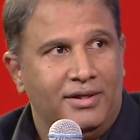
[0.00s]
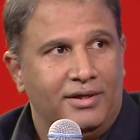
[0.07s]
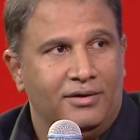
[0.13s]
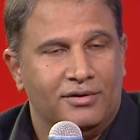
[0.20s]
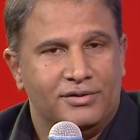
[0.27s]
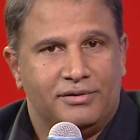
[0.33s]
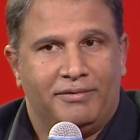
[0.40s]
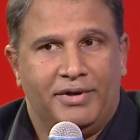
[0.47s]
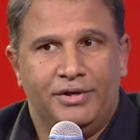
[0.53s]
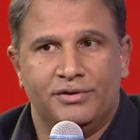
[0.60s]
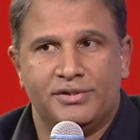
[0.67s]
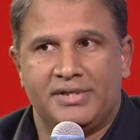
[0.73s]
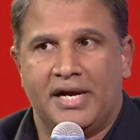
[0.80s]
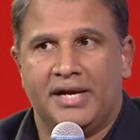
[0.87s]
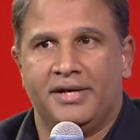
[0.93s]
So when you
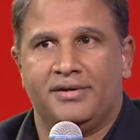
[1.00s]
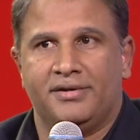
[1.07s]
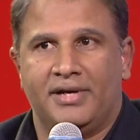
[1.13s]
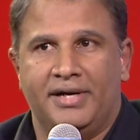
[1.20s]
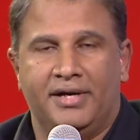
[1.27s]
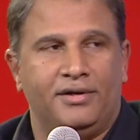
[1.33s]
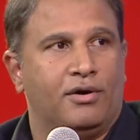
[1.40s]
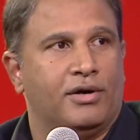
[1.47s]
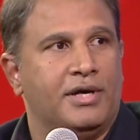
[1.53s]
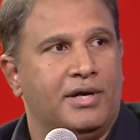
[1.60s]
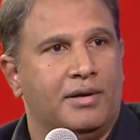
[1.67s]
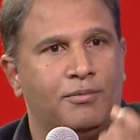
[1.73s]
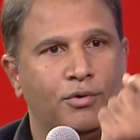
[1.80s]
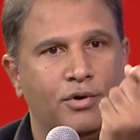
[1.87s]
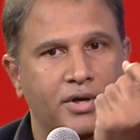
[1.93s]
started talking
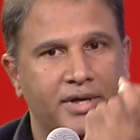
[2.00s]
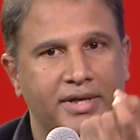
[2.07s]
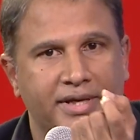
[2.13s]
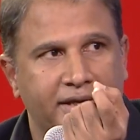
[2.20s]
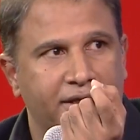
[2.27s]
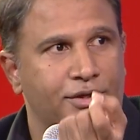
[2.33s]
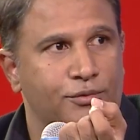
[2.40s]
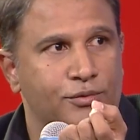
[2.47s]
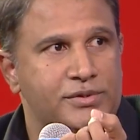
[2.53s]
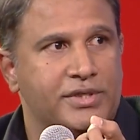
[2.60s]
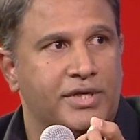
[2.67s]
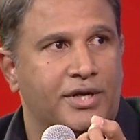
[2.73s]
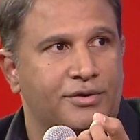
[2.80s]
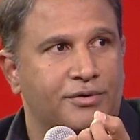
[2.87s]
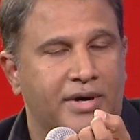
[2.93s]
about a
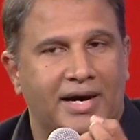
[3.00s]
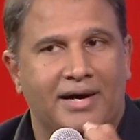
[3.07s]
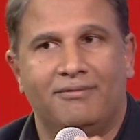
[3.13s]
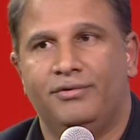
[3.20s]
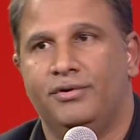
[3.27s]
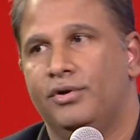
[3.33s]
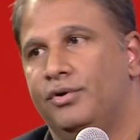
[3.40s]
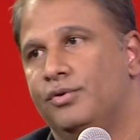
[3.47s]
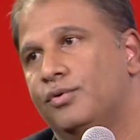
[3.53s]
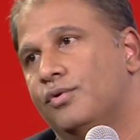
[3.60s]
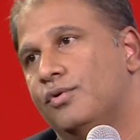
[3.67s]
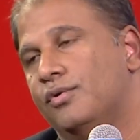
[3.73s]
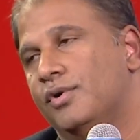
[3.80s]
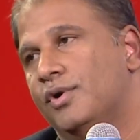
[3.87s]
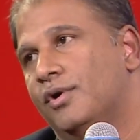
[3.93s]
user, you have to do